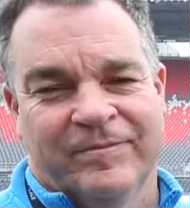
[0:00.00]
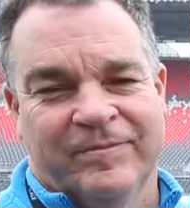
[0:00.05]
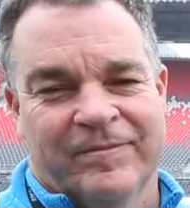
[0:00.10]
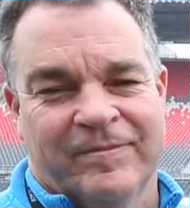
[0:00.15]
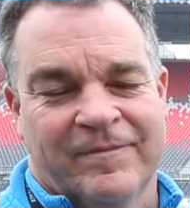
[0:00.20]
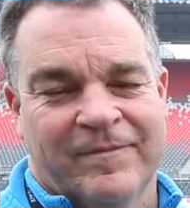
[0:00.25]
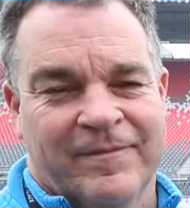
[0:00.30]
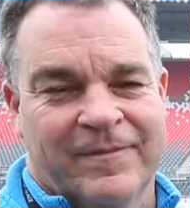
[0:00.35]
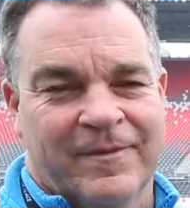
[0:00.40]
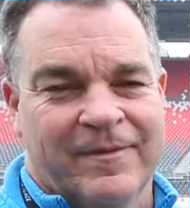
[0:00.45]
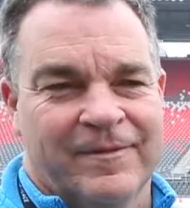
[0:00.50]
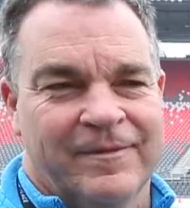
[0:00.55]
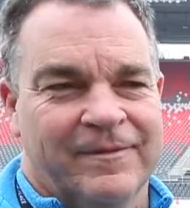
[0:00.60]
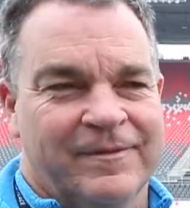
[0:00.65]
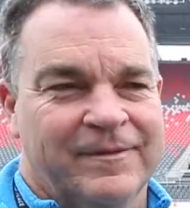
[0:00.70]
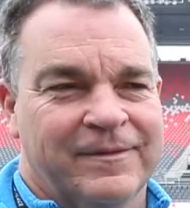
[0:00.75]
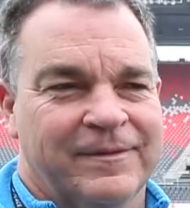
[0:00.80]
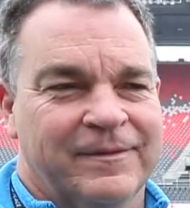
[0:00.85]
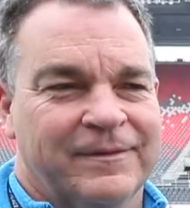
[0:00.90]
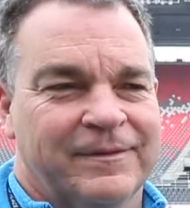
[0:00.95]

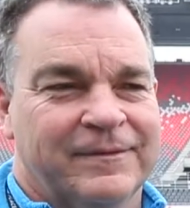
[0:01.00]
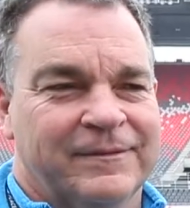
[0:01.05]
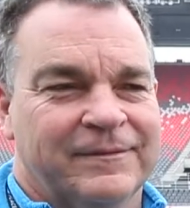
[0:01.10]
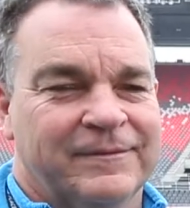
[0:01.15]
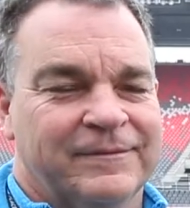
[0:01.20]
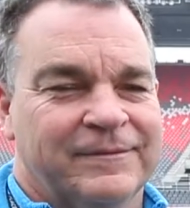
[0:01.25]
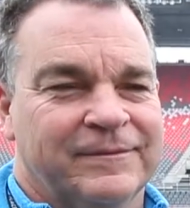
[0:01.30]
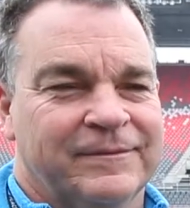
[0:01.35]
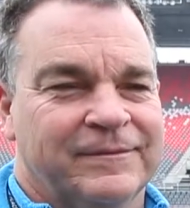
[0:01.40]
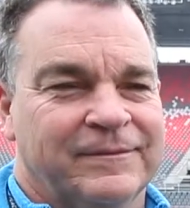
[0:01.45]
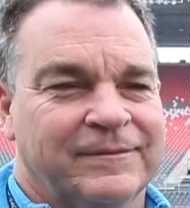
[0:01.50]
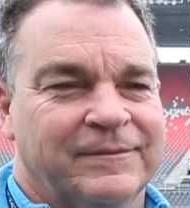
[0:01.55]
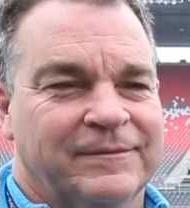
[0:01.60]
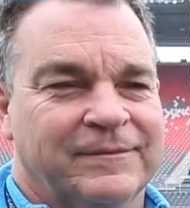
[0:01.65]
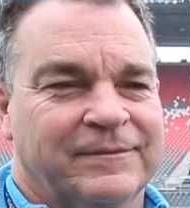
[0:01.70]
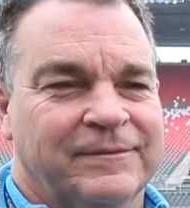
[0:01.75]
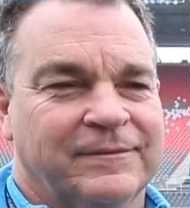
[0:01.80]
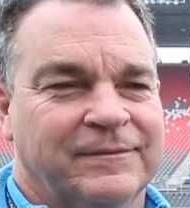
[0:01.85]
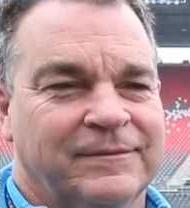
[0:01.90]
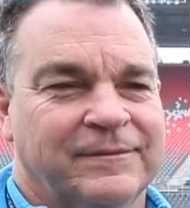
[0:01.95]

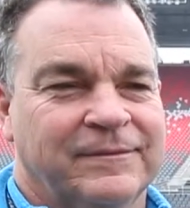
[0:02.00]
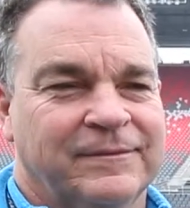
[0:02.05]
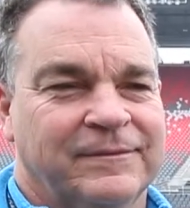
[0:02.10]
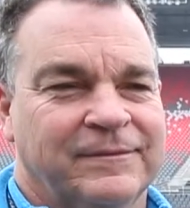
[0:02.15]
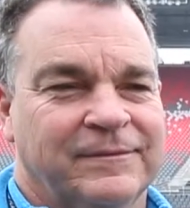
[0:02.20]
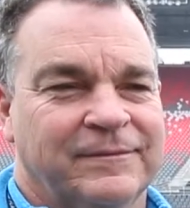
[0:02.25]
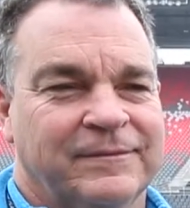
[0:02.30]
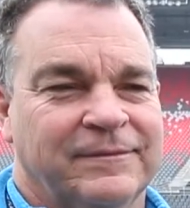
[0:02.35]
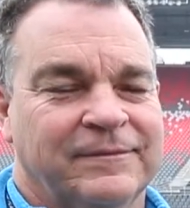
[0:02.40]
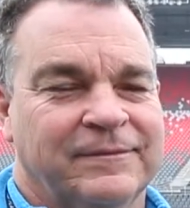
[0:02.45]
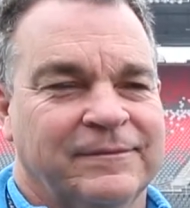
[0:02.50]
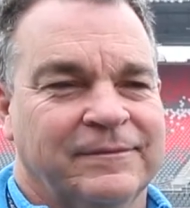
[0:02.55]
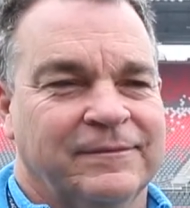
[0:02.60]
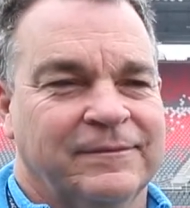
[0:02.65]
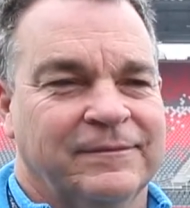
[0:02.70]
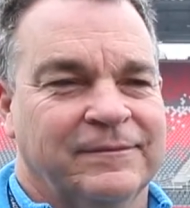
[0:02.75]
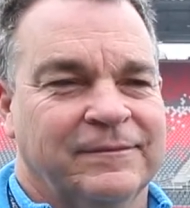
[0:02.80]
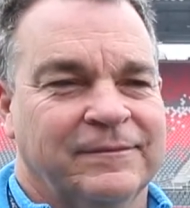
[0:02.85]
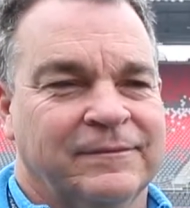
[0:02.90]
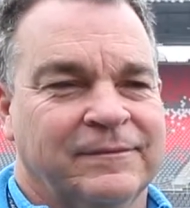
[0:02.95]

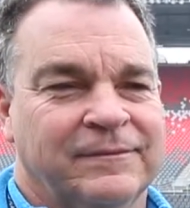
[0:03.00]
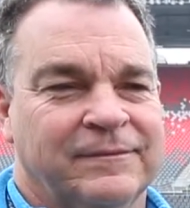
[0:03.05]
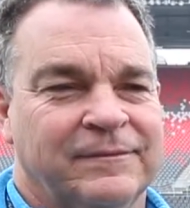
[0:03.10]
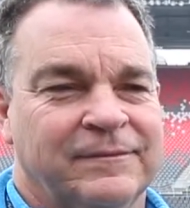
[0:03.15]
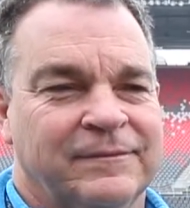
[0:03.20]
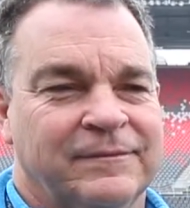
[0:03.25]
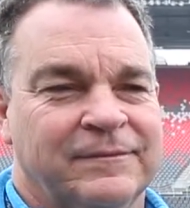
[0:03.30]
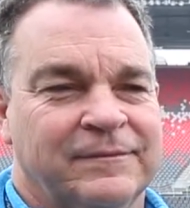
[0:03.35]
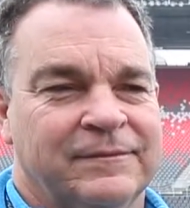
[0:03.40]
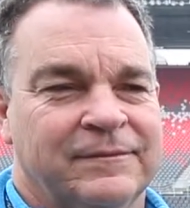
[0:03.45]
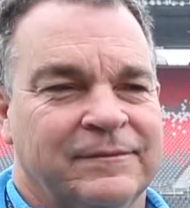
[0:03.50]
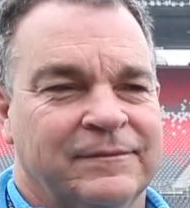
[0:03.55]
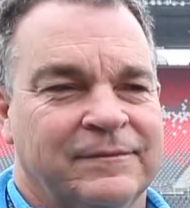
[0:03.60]
The person shown says nothing.